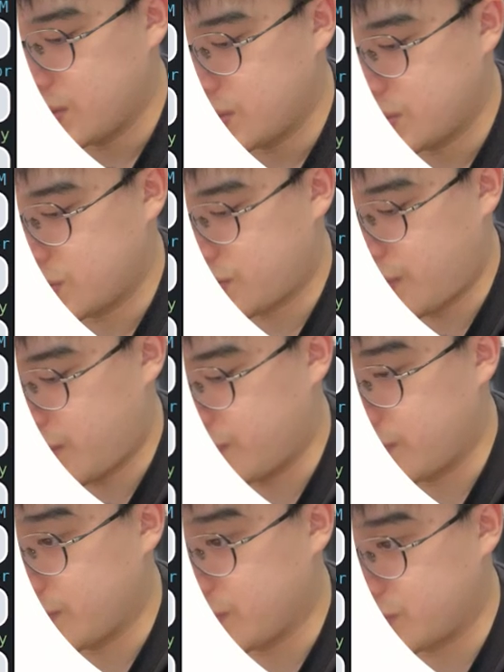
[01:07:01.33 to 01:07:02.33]
Square
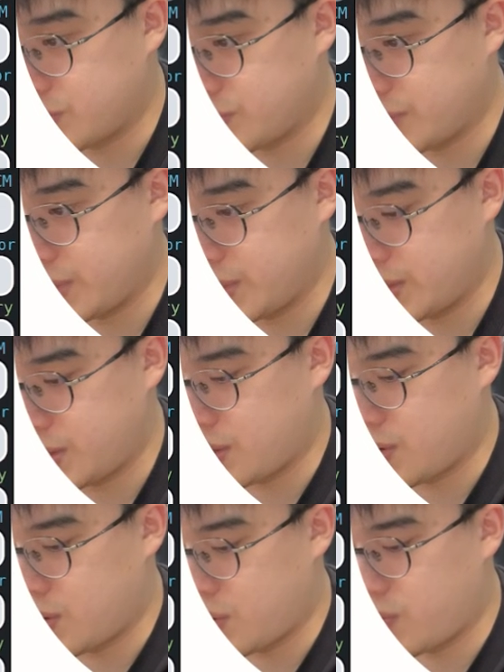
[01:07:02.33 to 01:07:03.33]
root 3
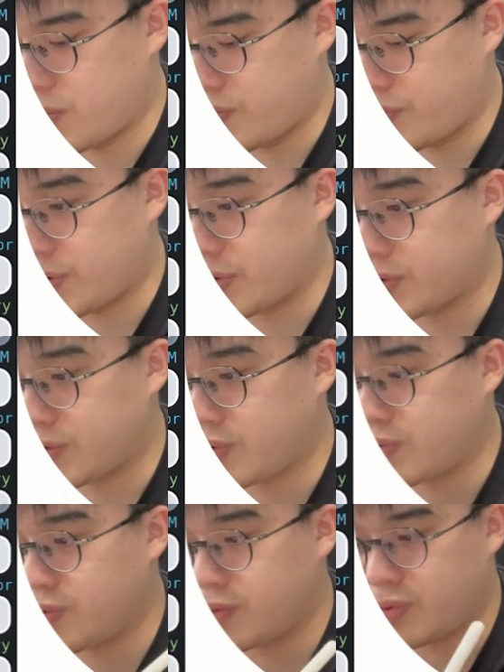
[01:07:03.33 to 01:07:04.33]
over
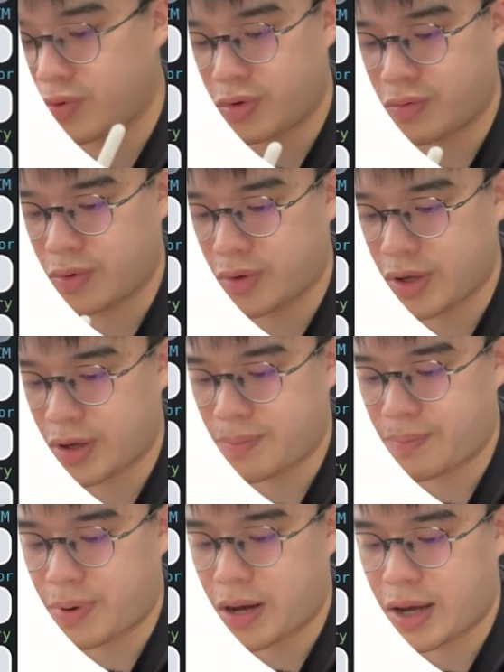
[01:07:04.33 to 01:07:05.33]
2, you will get
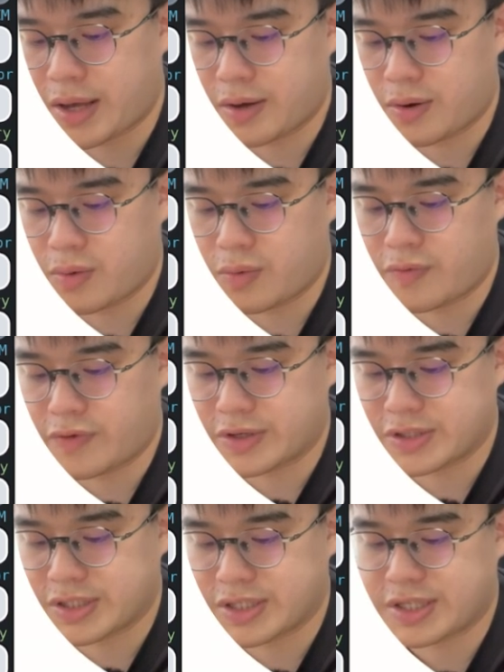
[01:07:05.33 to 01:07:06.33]
pi over
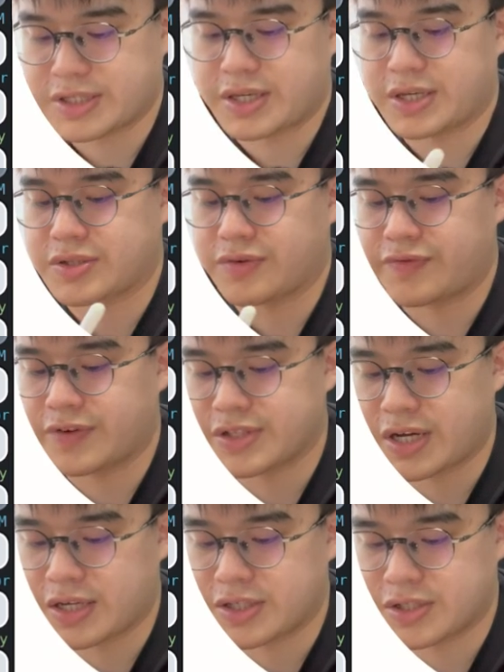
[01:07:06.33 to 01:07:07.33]
6 as your first
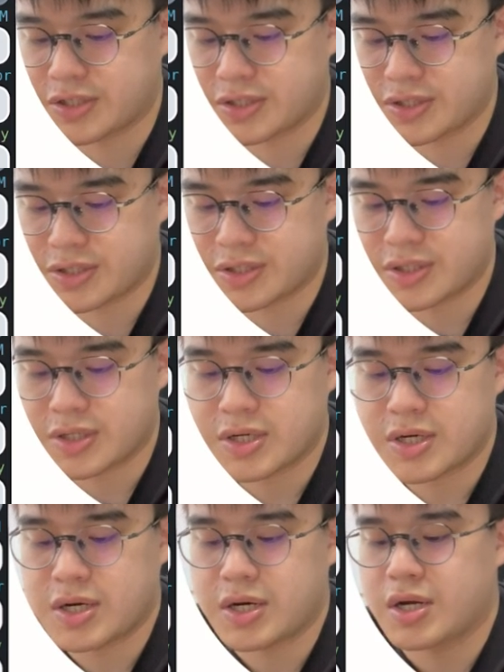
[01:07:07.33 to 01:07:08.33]
answer.
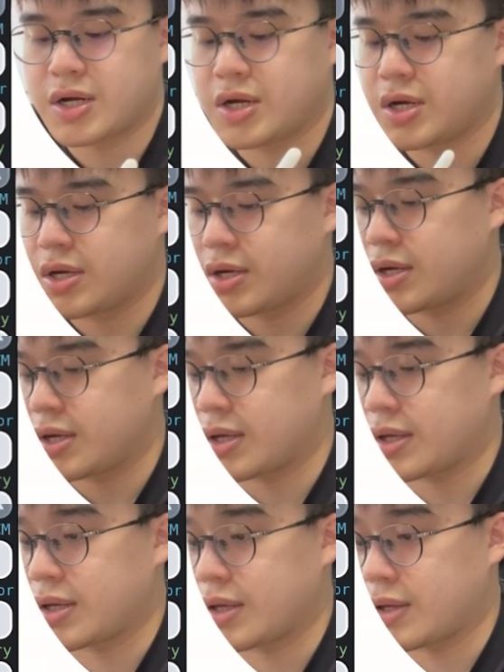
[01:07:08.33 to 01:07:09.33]

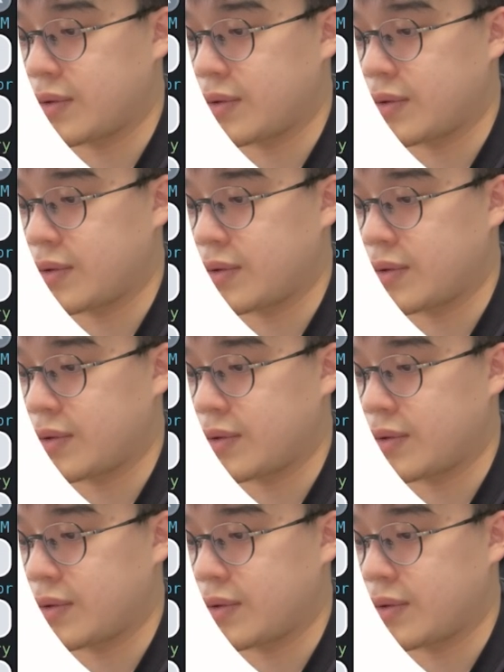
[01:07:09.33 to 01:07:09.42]
Okay,